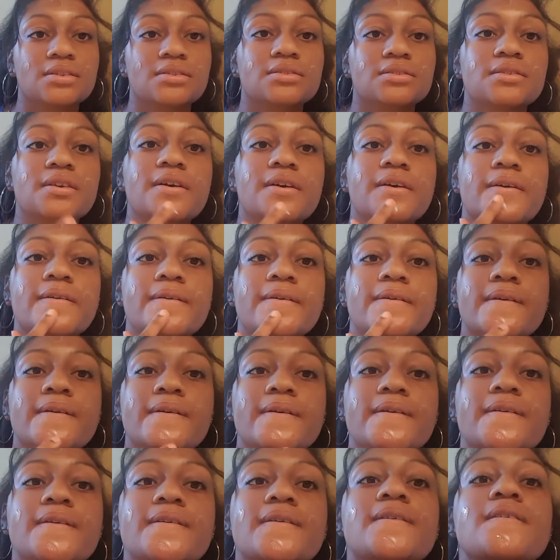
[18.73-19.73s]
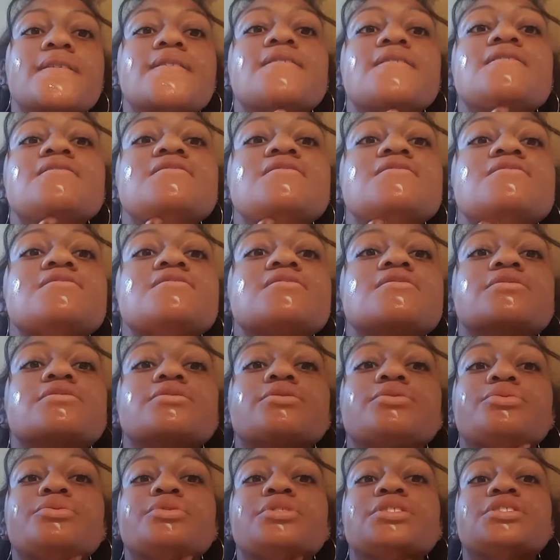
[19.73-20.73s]
so
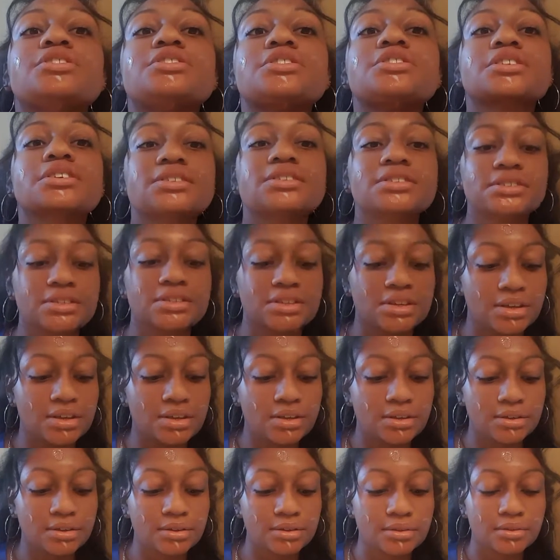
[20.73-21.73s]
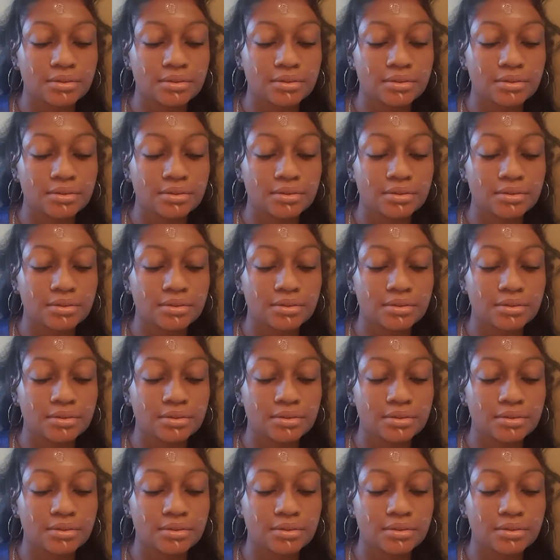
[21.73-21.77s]
we shall see.